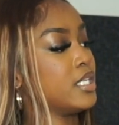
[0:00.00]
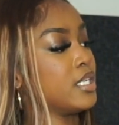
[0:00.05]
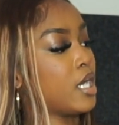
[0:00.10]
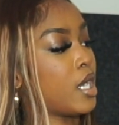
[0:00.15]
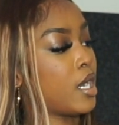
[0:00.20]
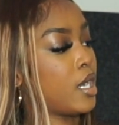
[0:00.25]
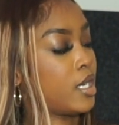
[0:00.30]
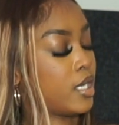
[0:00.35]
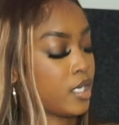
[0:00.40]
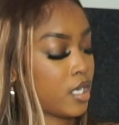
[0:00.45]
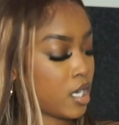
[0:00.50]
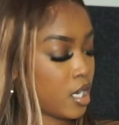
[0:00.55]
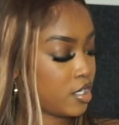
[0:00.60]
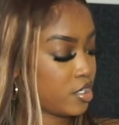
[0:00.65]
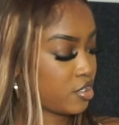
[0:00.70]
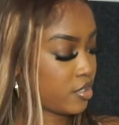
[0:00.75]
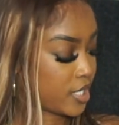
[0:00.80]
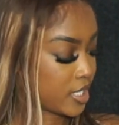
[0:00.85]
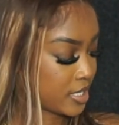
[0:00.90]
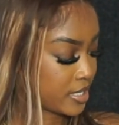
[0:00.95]
Uh,
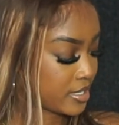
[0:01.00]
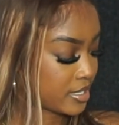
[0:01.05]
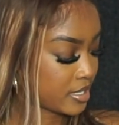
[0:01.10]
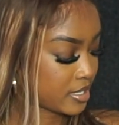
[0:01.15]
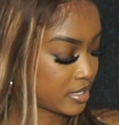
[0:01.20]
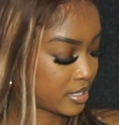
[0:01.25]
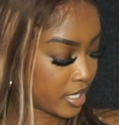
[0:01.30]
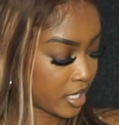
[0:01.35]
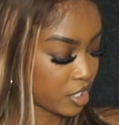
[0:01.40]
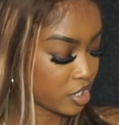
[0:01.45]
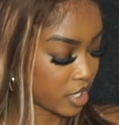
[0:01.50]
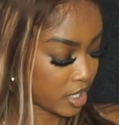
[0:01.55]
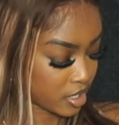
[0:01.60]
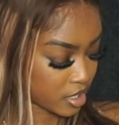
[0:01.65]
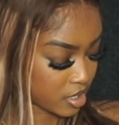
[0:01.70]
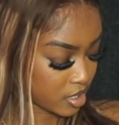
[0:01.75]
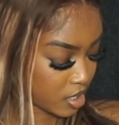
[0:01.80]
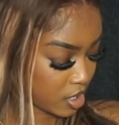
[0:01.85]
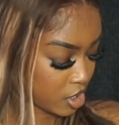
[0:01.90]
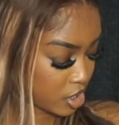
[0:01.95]
contrast stitch. Like the
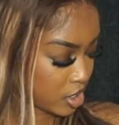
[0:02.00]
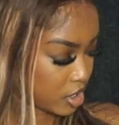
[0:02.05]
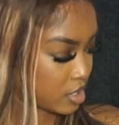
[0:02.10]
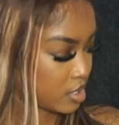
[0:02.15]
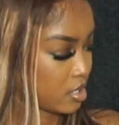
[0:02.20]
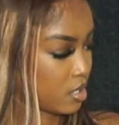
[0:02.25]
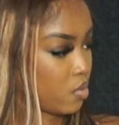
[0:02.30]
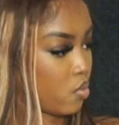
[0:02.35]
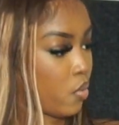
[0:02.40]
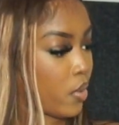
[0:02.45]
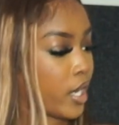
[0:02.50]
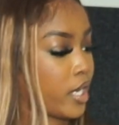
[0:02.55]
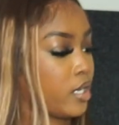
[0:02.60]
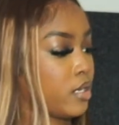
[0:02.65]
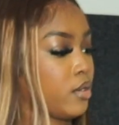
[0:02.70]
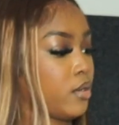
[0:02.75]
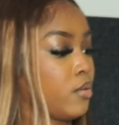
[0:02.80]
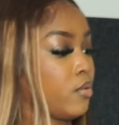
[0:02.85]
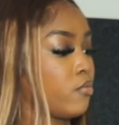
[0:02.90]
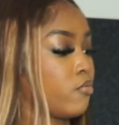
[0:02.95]
stitching is in white.
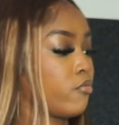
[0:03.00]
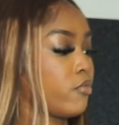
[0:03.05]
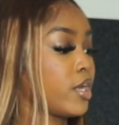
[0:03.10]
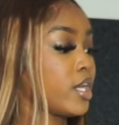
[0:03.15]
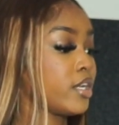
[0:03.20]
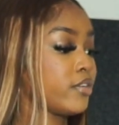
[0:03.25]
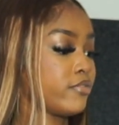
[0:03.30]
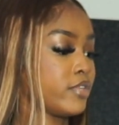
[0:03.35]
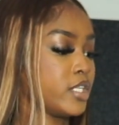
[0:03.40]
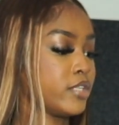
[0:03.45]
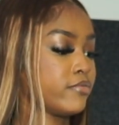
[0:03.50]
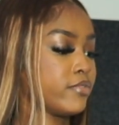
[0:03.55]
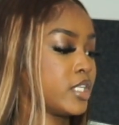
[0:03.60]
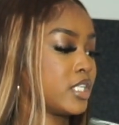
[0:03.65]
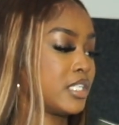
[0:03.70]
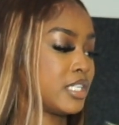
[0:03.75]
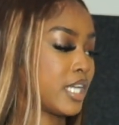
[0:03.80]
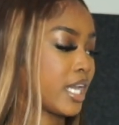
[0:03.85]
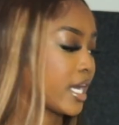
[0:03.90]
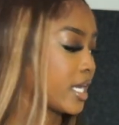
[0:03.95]
Really, really,
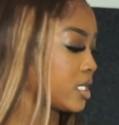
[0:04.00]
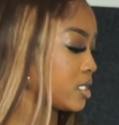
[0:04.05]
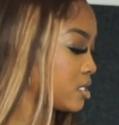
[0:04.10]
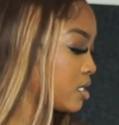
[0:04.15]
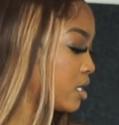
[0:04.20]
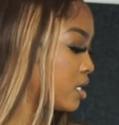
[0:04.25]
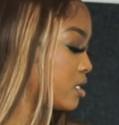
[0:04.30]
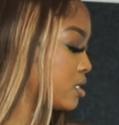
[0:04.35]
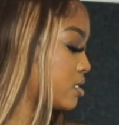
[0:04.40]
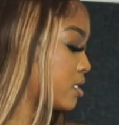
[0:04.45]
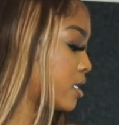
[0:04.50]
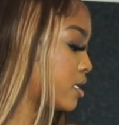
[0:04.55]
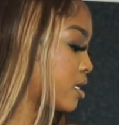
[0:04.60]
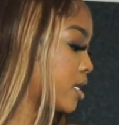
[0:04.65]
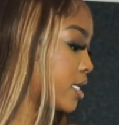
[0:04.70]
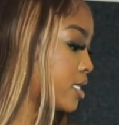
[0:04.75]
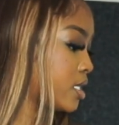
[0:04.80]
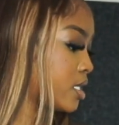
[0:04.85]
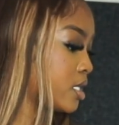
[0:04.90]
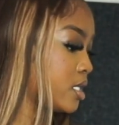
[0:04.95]
really like these. I
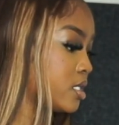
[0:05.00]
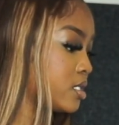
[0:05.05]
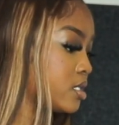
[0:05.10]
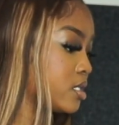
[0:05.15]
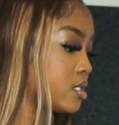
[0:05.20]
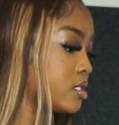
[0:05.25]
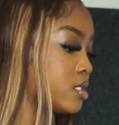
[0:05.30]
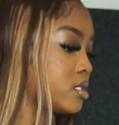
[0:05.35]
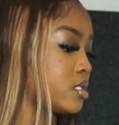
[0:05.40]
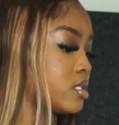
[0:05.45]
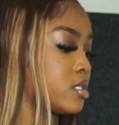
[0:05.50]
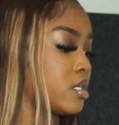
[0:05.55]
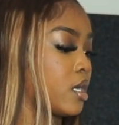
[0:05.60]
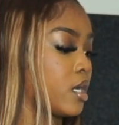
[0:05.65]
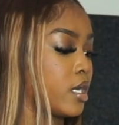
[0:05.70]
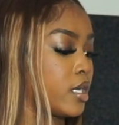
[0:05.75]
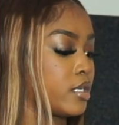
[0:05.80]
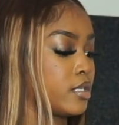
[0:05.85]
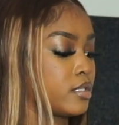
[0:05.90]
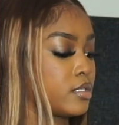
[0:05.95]
got these in a
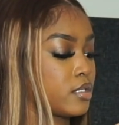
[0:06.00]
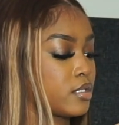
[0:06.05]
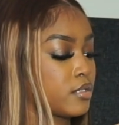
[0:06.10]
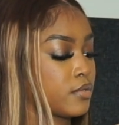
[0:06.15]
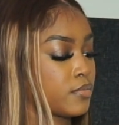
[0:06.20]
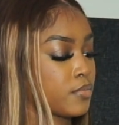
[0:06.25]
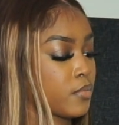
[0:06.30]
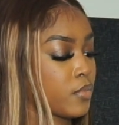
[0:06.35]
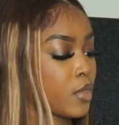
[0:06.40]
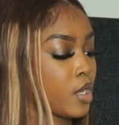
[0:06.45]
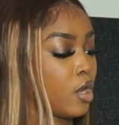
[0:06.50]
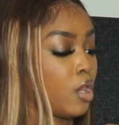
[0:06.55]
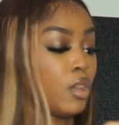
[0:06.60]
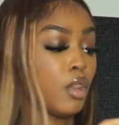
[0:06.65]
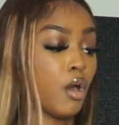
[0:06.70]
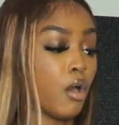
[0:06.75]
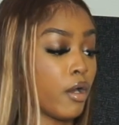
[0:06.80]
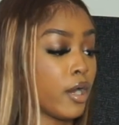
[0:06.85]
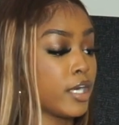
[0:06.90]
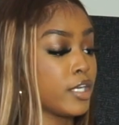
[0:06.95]
size
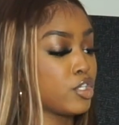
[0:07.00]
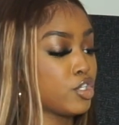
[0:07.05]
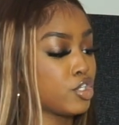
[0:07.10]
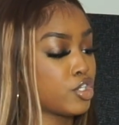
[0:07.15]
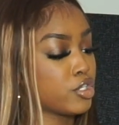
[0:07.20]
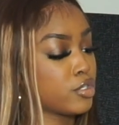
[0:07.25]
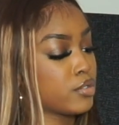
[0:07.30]
large.